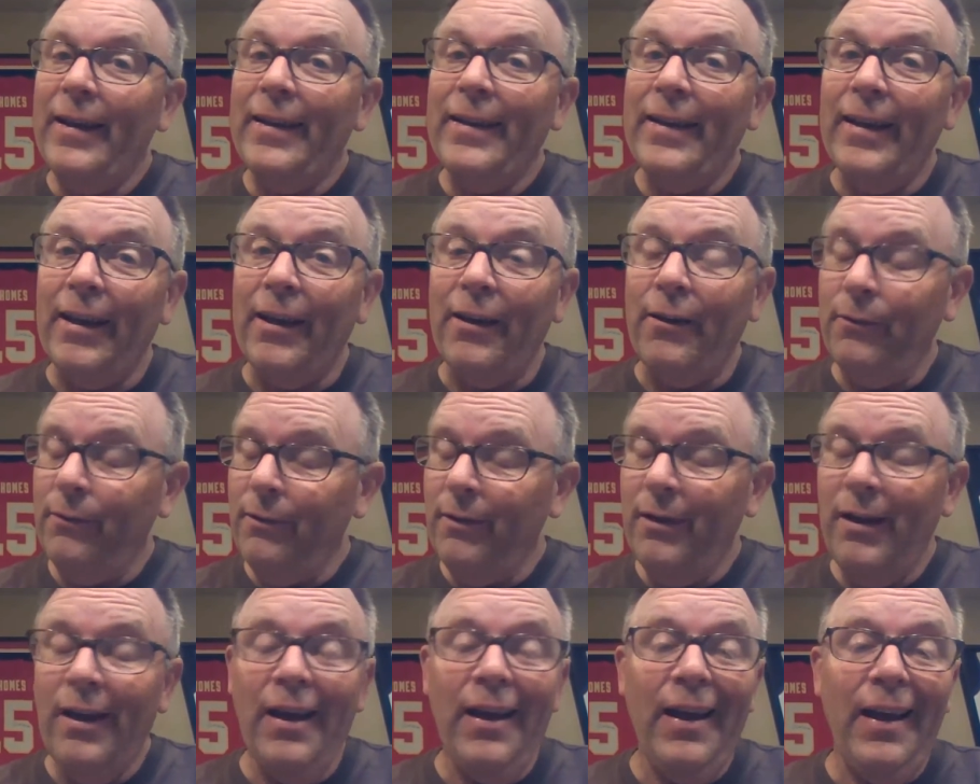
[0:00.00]
Now,
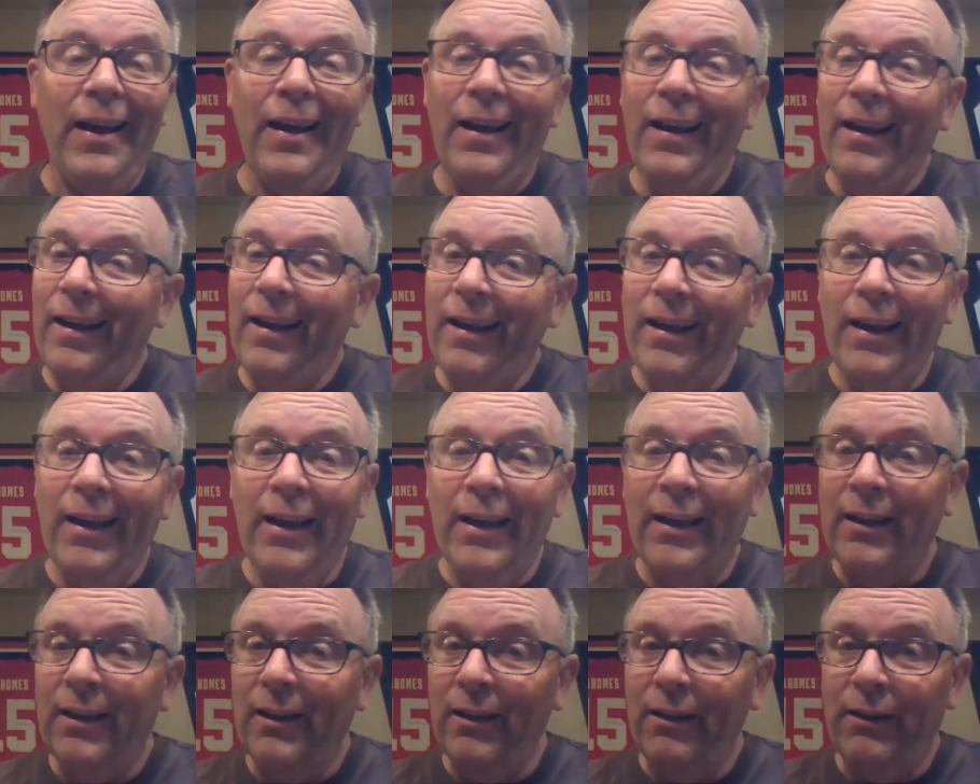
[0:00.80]

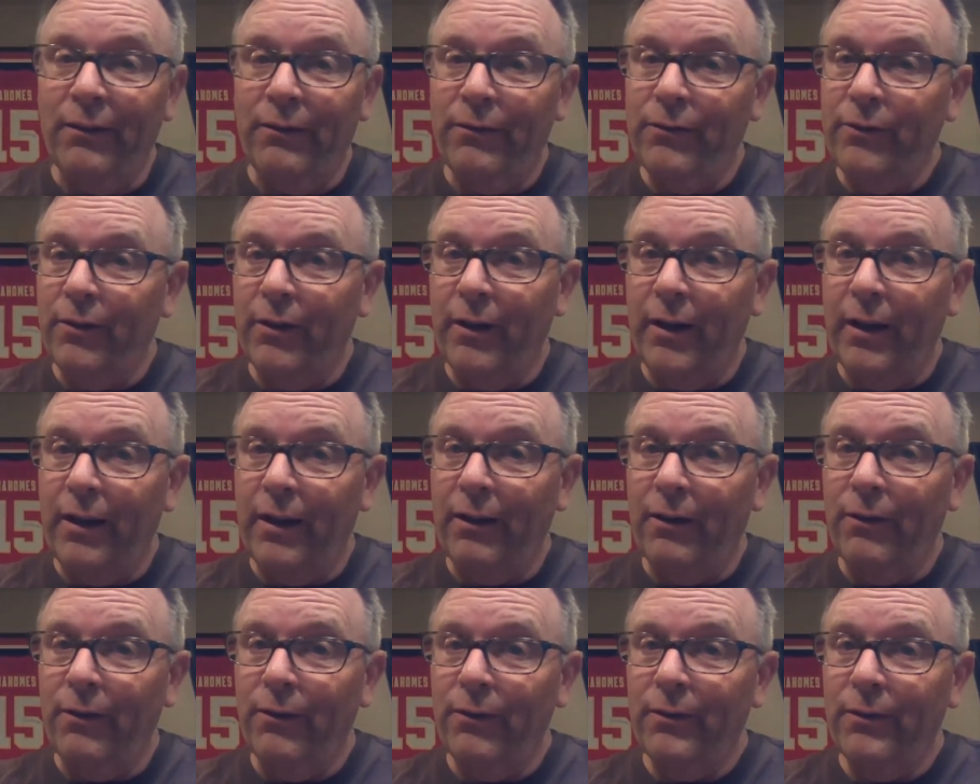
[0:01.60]
I love
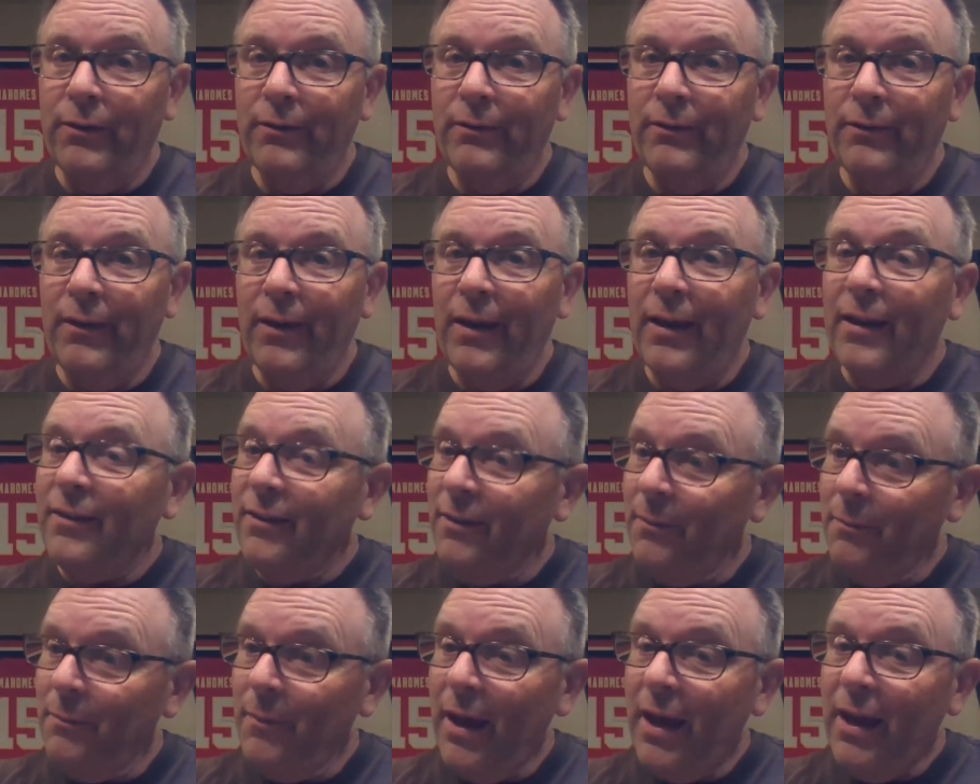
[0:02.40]
triangles. As
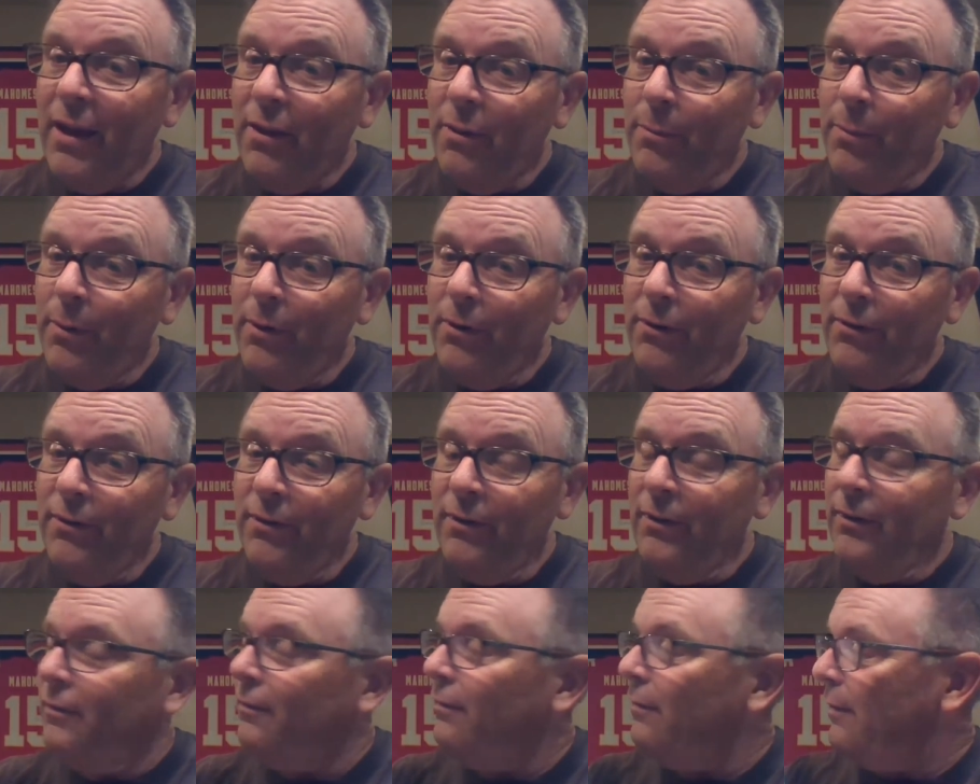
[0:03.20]
a math
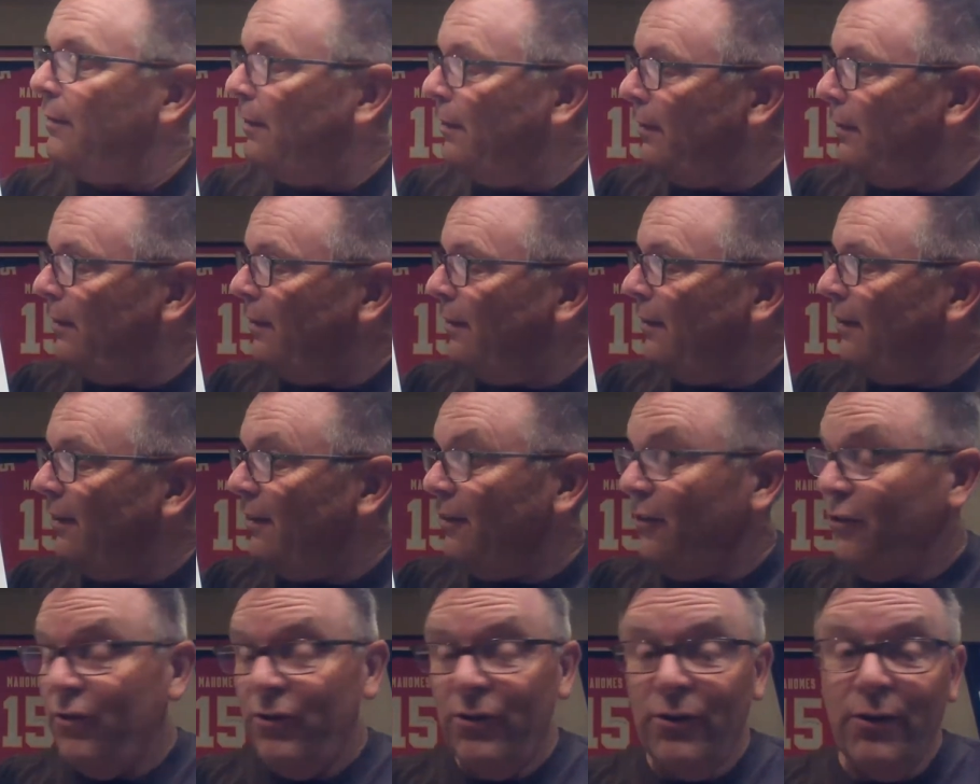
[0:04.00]
person,
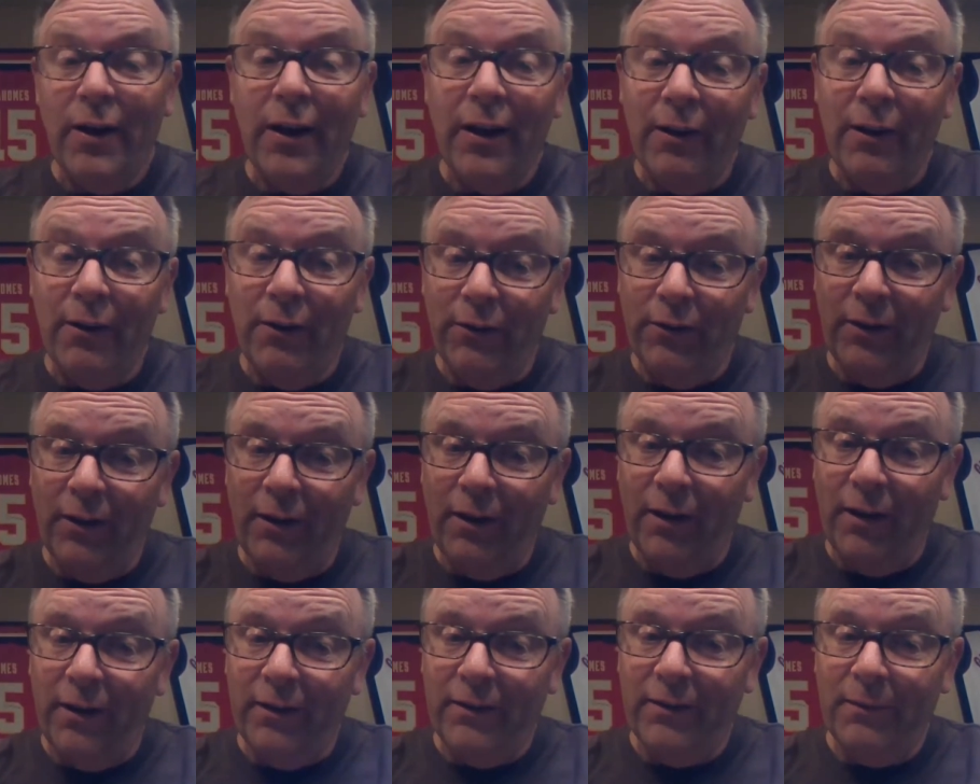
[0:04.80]
triangles are
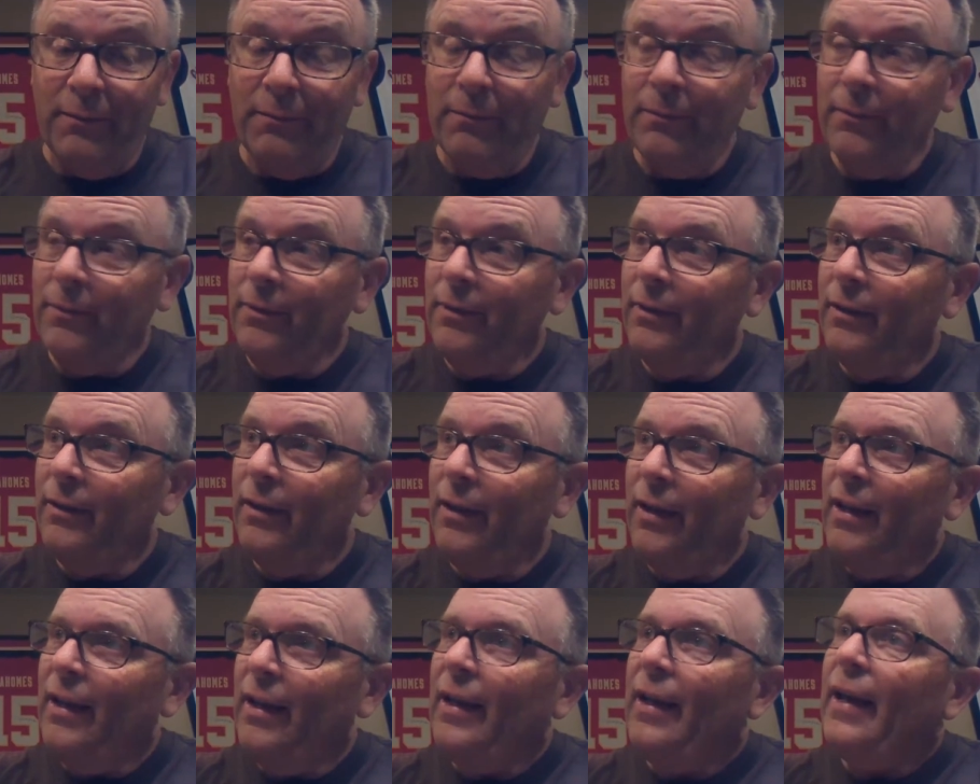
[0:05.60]
awesome.
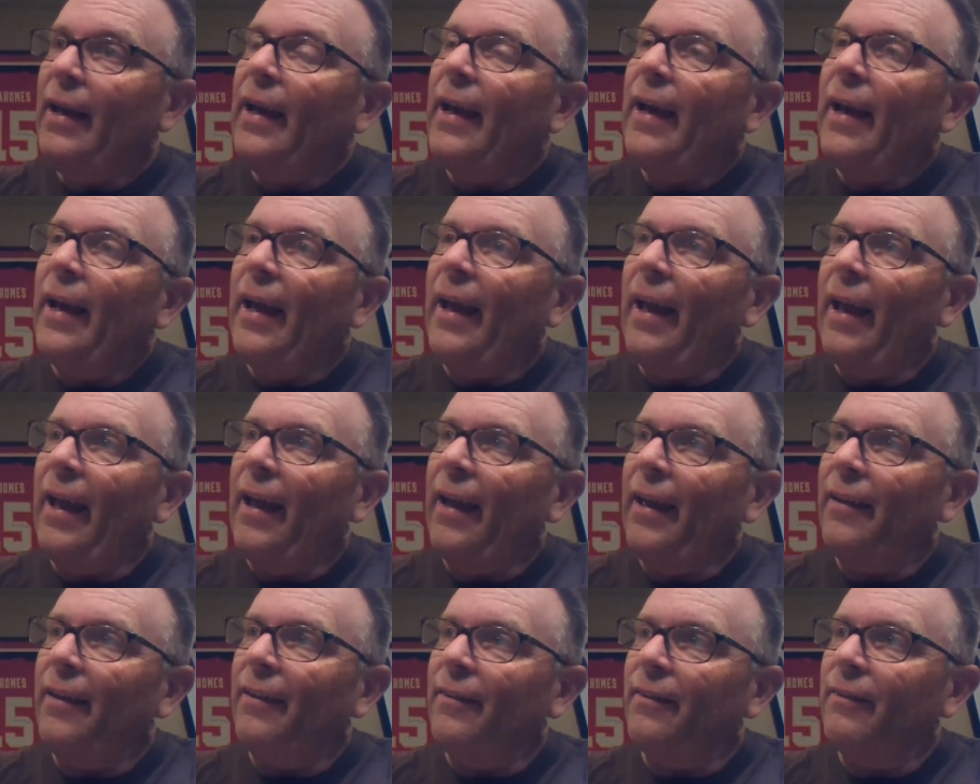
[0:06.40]

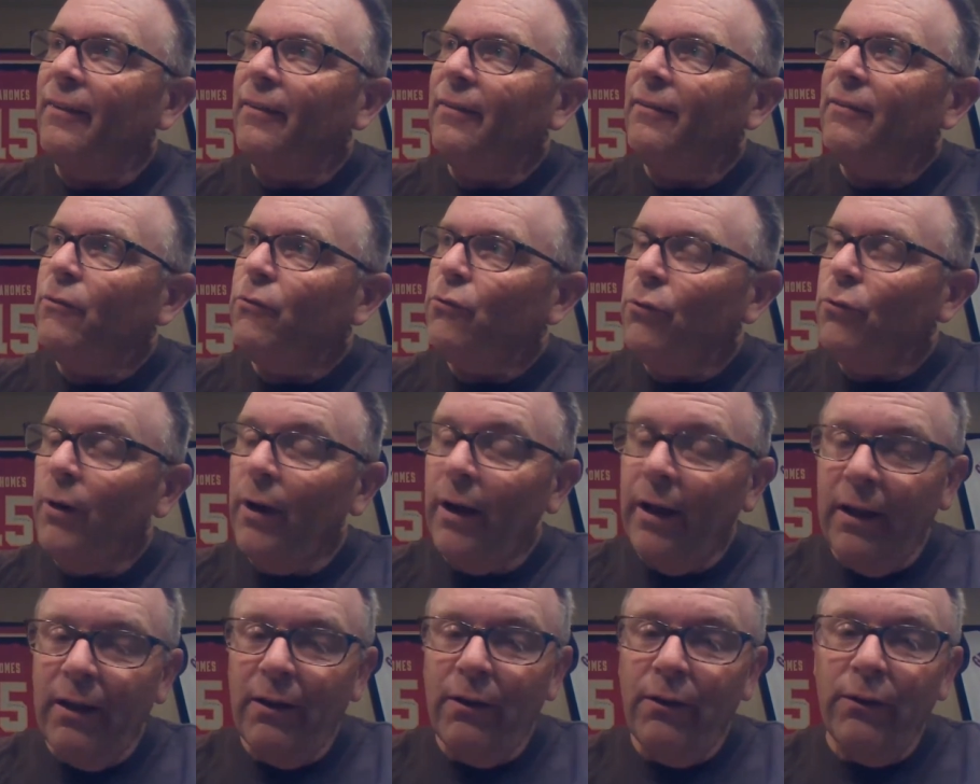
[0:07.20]
And
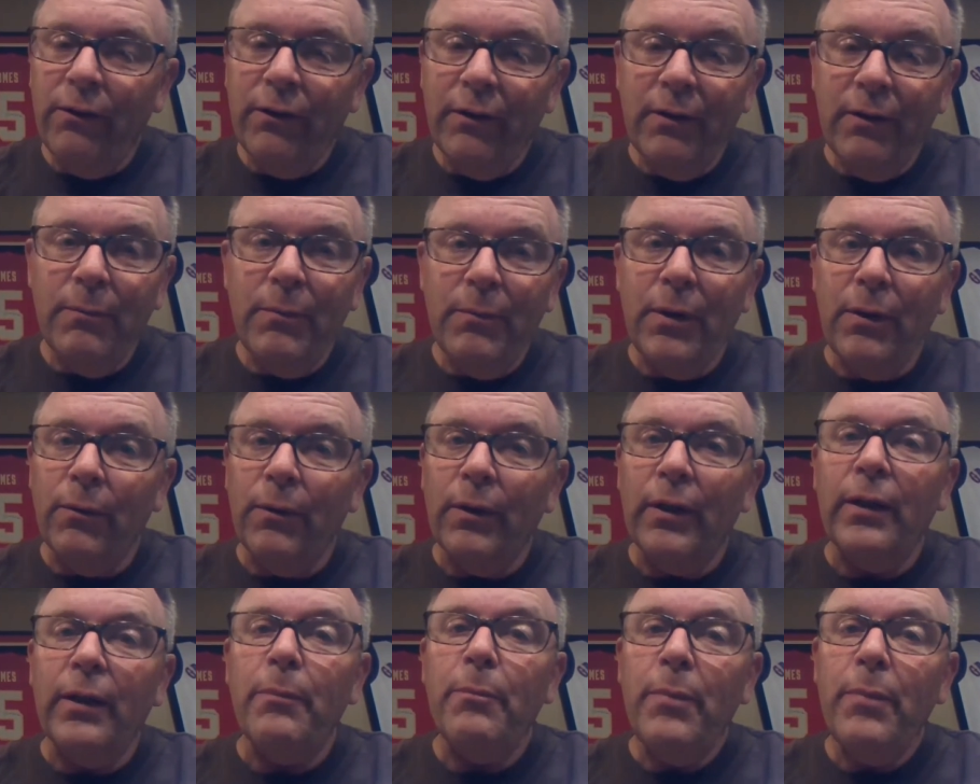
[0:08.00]
triangles can be
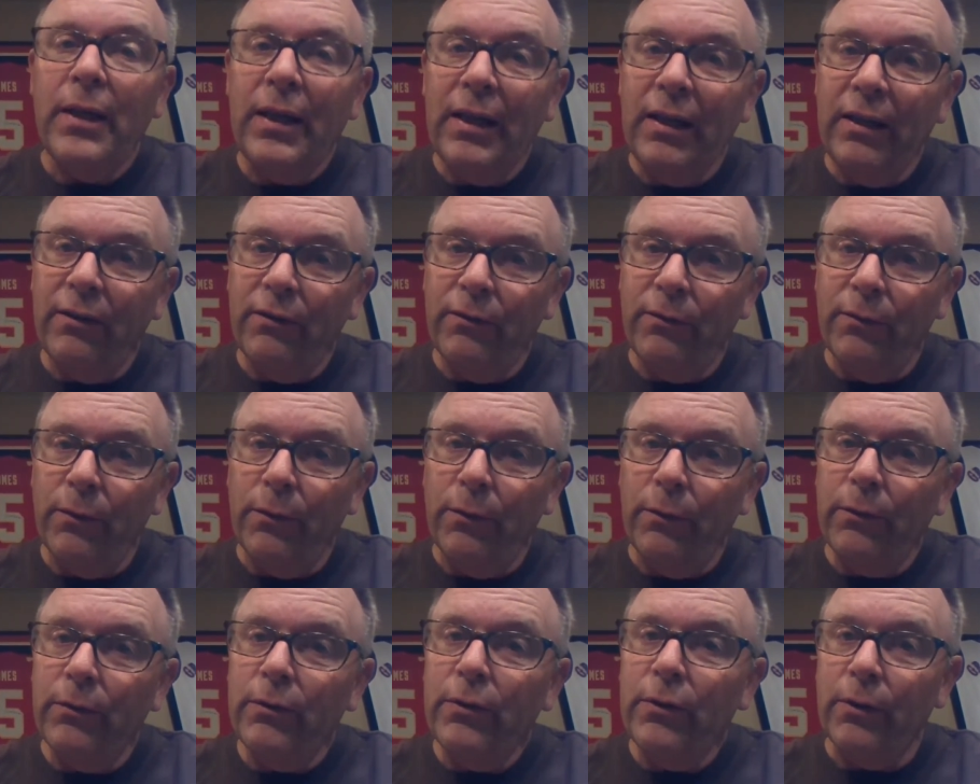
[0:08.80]
really peaceful
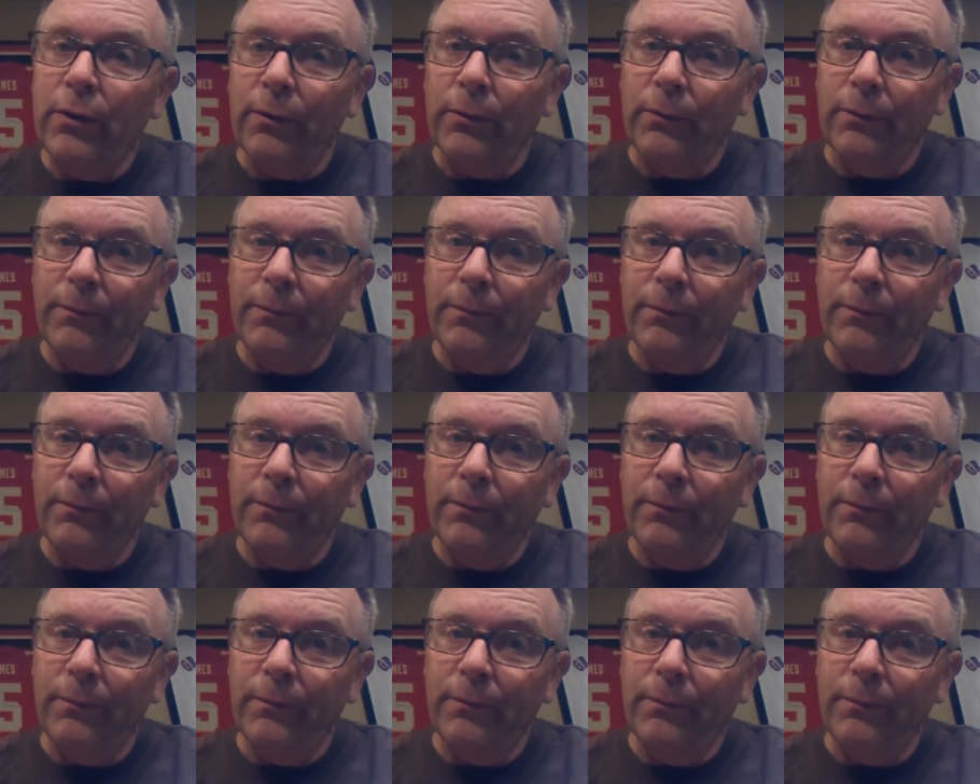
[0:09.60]
too.